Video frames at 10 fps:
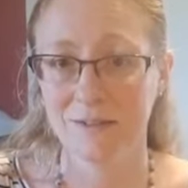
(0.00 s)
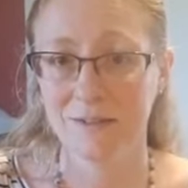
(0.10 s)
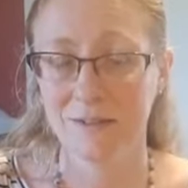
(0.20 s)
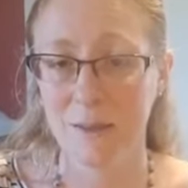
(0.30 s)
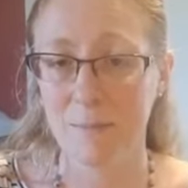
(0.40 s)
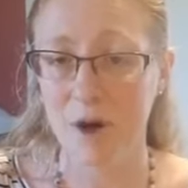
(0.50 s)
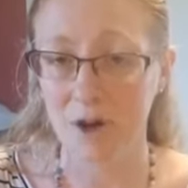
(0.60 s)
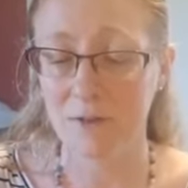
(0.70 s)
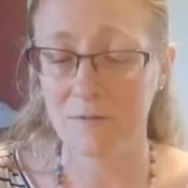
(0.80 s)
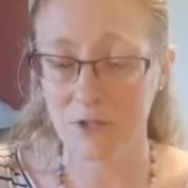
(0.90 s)
And
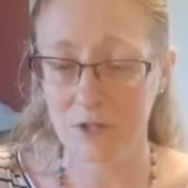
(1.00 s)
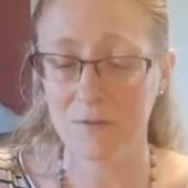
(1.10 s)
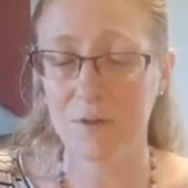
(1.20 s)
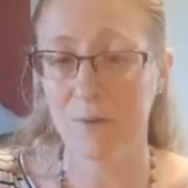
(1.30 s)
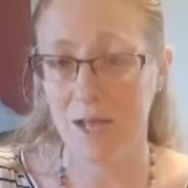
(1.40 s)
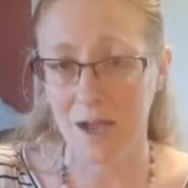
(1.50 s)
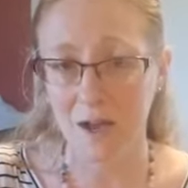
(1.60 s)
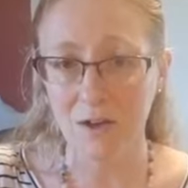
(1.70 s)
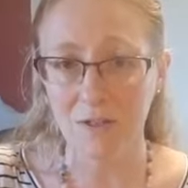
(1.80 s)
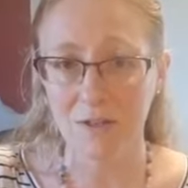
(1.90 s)
part of shifting my
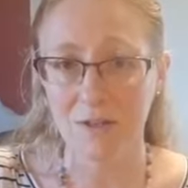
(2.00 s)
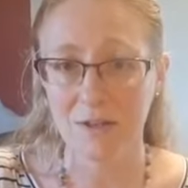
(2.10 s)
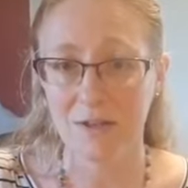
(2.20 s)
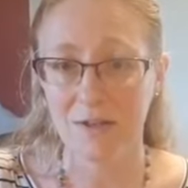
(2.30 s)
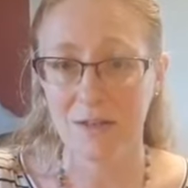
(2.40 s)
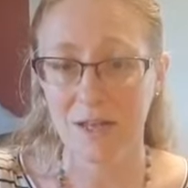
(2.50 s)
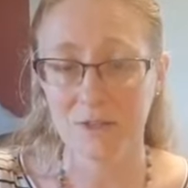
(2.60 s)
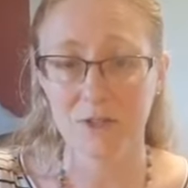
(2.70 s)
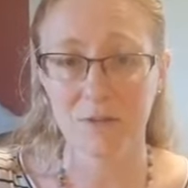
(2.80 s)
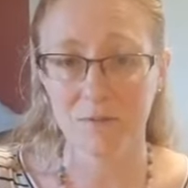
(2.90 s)
health has
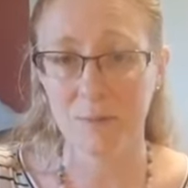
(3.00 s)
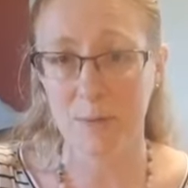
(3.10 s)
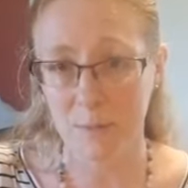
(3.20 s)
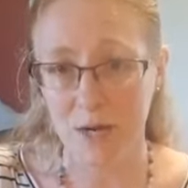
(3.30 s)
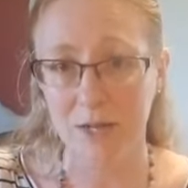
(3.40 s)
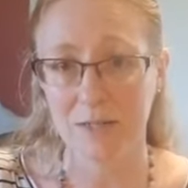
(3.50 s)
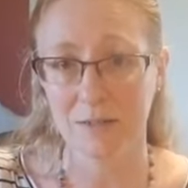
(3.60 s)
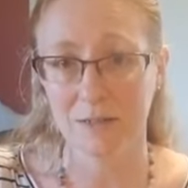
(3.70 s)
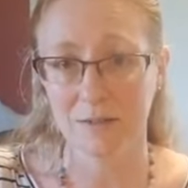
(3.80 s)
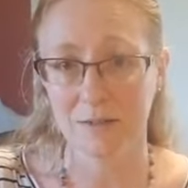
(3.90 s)
shifted my
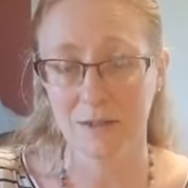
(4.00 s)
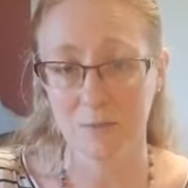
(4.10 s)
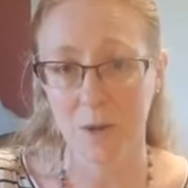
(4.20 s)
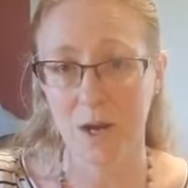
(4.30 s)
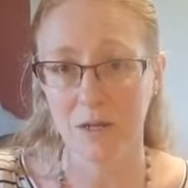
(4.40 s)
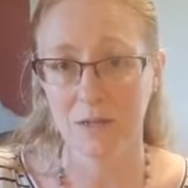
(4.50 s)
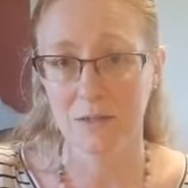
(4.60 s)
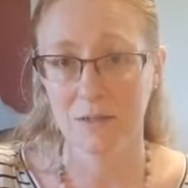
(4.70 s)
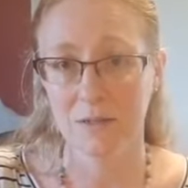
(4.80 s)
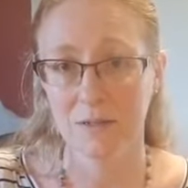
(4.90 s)
parenting as well.
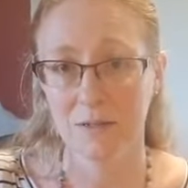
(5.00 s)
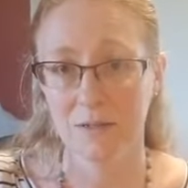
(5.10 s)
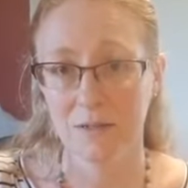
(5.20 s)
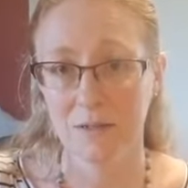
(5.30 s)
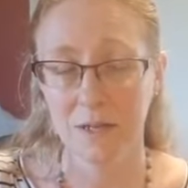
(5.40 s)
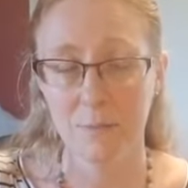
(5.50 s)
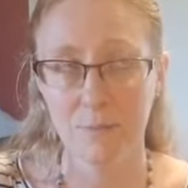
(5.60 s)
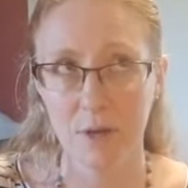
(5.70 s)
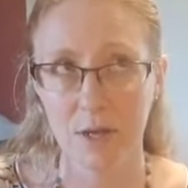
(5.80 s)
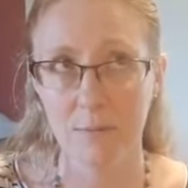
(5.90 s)
In a
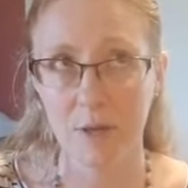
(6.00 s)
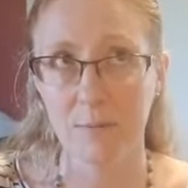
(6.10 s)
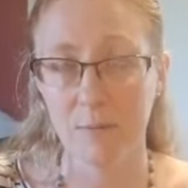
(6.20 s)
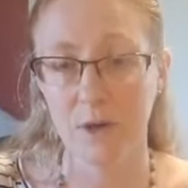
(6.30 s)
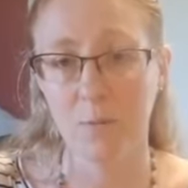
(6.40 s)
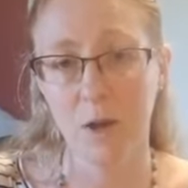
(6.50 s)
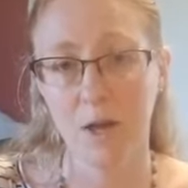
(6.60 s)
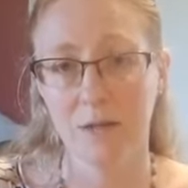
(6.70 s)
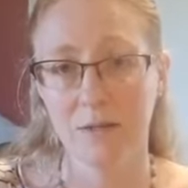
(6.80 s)
big, big, big way.